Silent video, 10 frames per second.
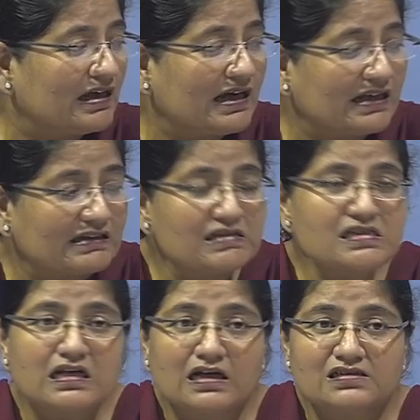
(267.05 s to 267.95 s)
and this
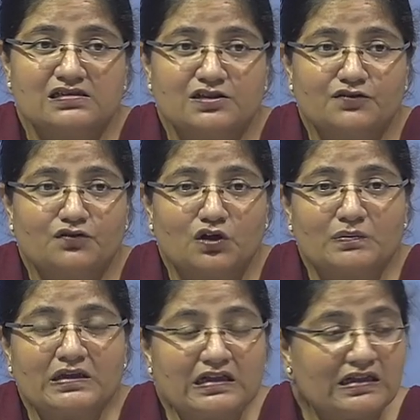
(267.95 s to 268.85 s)
lasted from
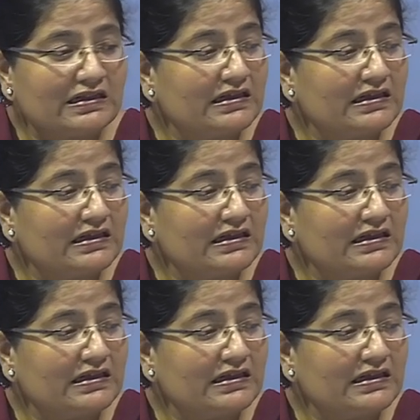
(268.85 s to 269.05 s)
the early